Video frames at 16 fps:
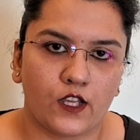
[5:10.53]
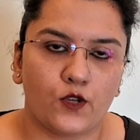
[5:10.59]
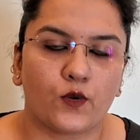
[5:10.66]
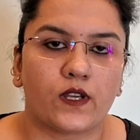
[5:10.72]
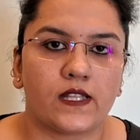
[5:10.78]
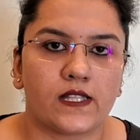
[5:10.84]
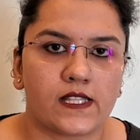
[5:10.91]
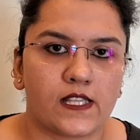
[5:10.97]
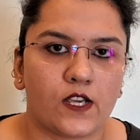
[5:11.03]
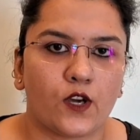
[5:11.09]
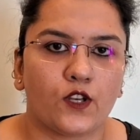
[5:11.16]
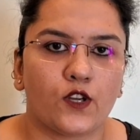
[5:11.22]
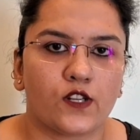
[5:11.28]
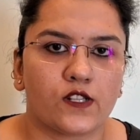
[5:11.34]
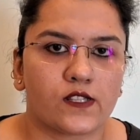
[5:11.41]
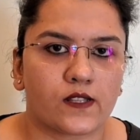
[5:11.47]
You can see
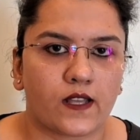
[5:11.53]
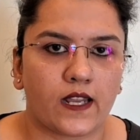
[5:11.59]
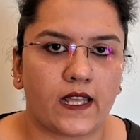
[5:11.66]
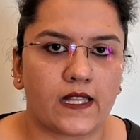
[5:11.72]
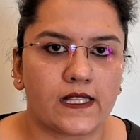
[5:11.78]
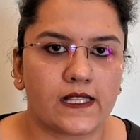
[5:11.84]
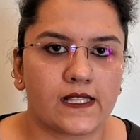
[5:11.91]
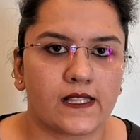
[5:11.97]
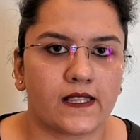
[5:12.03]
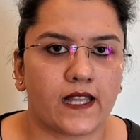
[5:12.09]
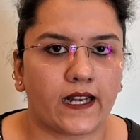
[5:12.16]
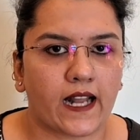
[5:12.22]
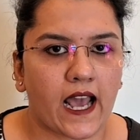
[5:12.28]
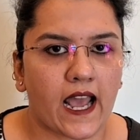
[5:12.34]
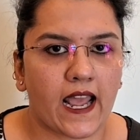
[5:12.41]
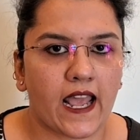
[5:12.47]
on your screens
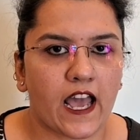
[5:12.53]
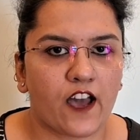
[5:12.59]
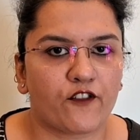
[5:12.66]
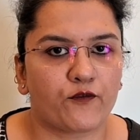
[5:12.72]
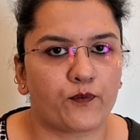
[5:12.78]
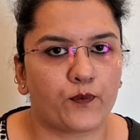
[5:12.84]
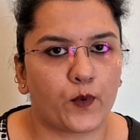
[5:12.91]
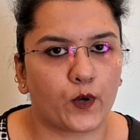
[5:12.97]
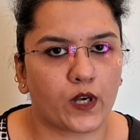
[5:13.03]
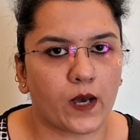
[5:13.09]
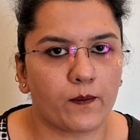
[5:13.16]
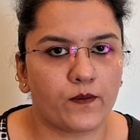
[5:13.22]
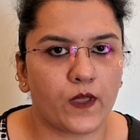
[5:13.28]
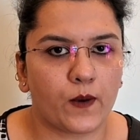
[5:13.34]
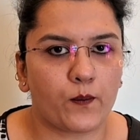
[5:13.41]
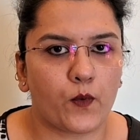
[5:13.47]
that I have put
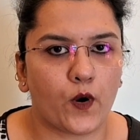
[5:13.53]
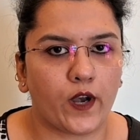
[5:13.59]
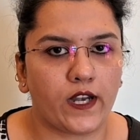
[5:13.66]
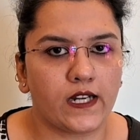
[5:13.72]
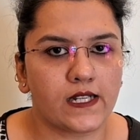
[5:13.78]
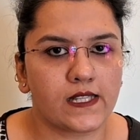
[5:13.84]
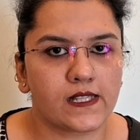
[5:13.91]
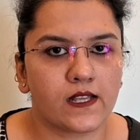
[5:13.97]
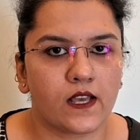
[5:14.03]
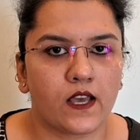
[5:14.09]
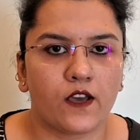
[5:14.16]
up the points